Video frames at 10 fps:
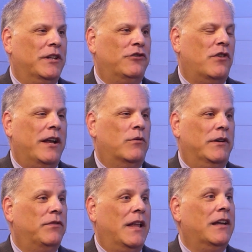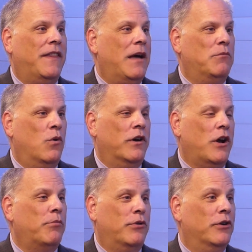trying to reflect that more in
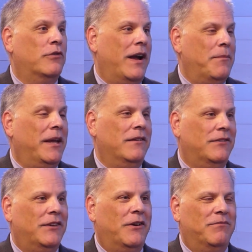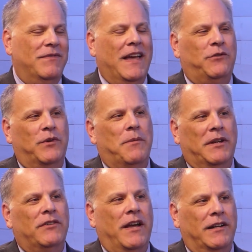our programming. So that's what I'm
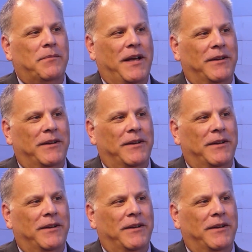excited about.